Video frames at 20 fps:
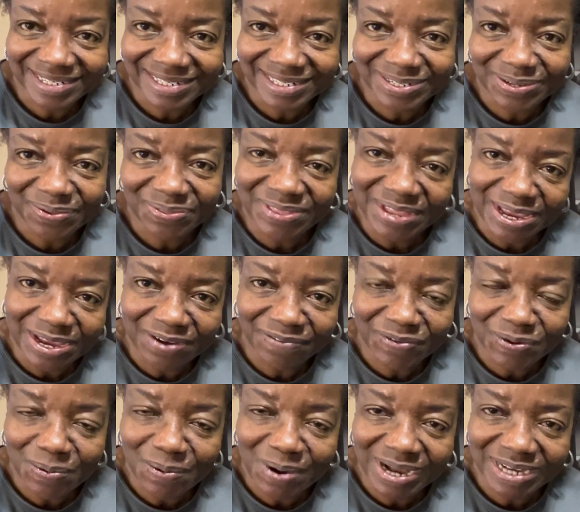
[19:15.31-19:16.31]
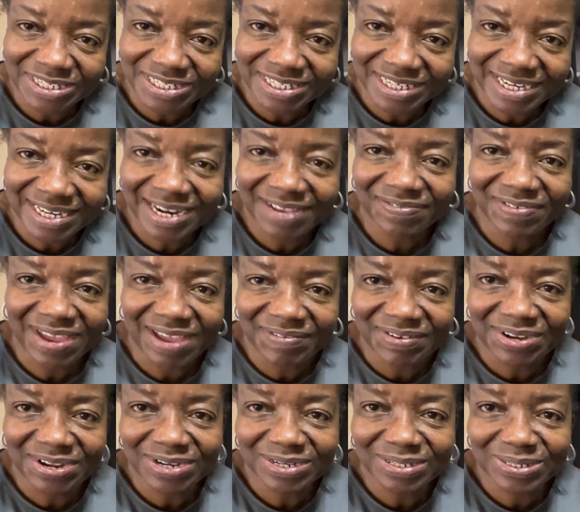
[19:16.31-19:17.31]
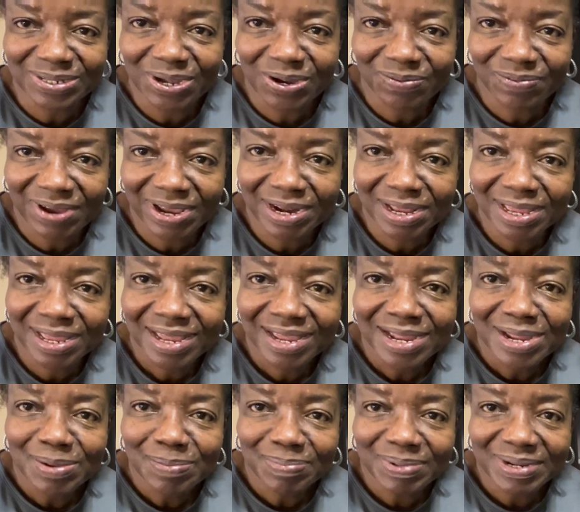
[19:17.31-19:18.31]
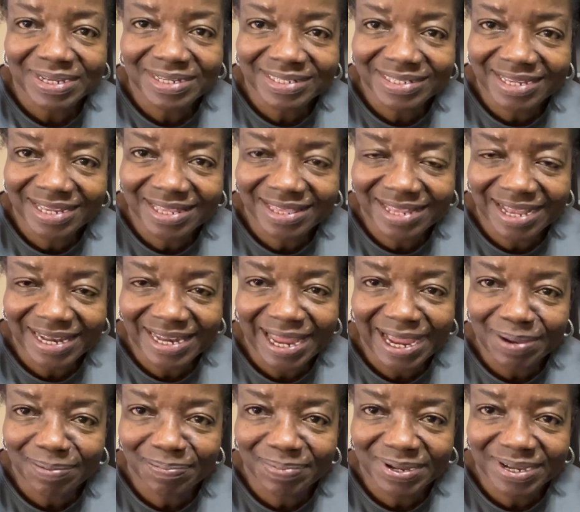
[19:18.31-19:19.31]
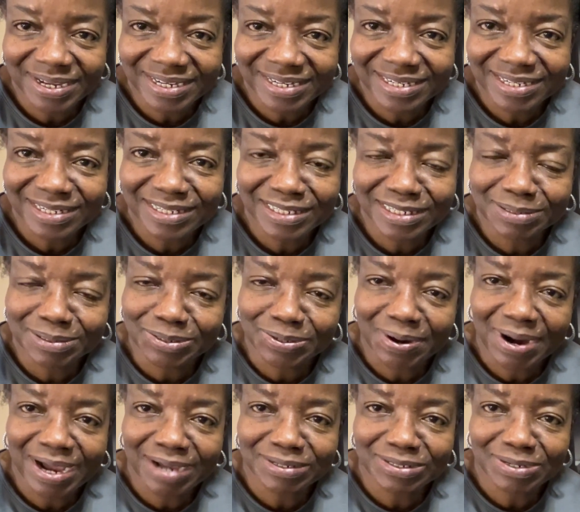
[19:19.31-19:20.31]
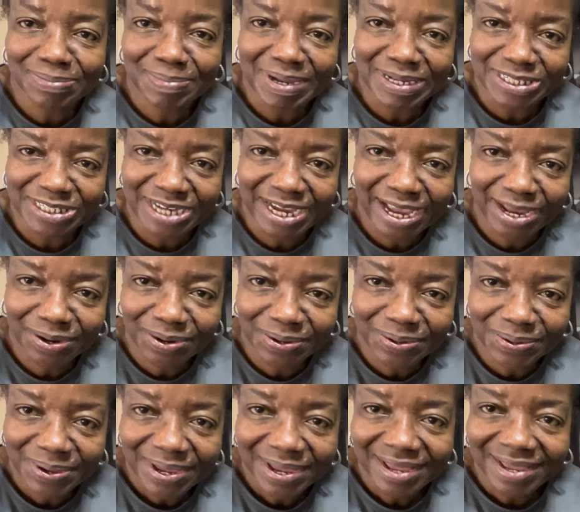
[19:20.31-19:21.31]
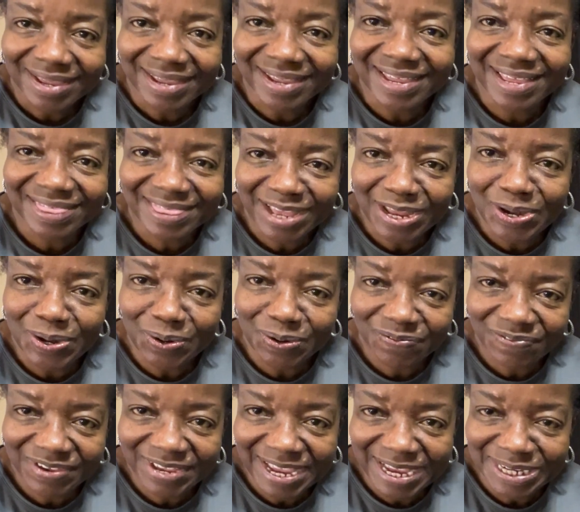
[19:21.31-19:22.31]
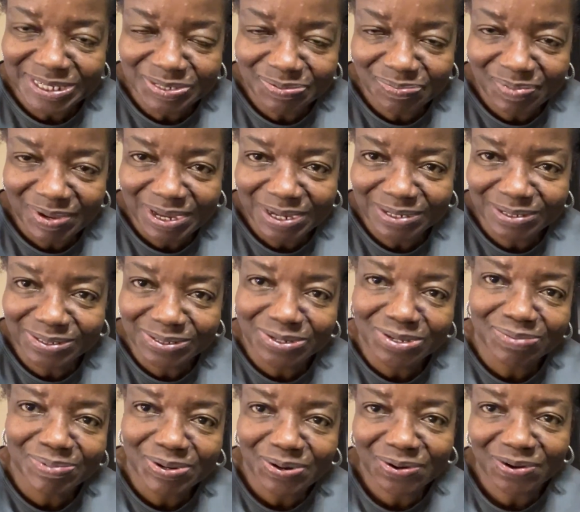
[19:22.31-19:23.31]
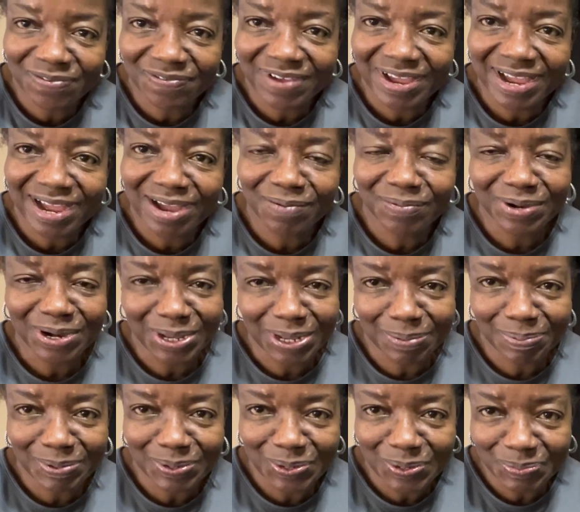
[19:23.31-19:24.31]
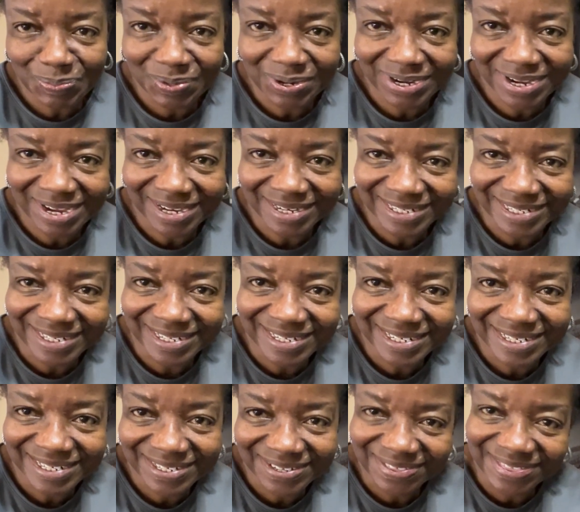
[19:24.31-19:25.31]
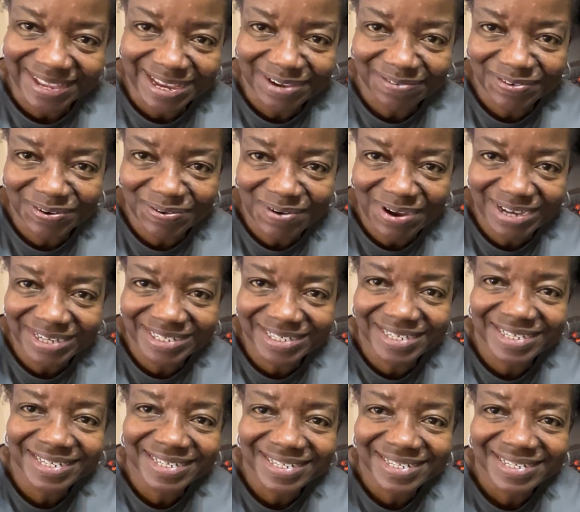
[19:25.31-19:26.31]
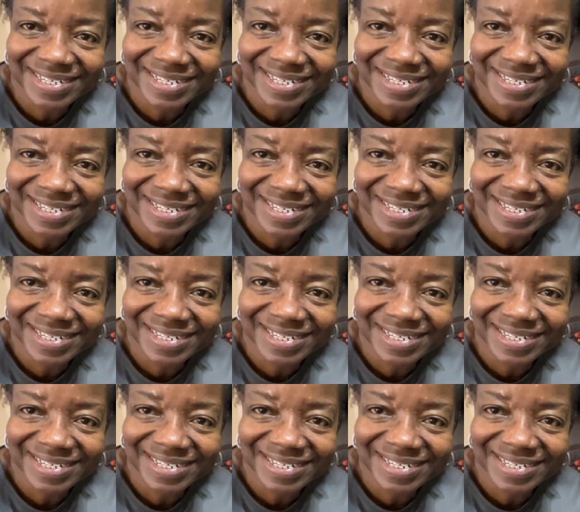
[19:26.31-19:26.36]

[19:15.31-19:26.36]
So thank you for watching, and if you haven't done so already, please hit that like button, subscribe to my channel, and hit that notification bell so you'll be notified when I upload more content. So thank you for watching.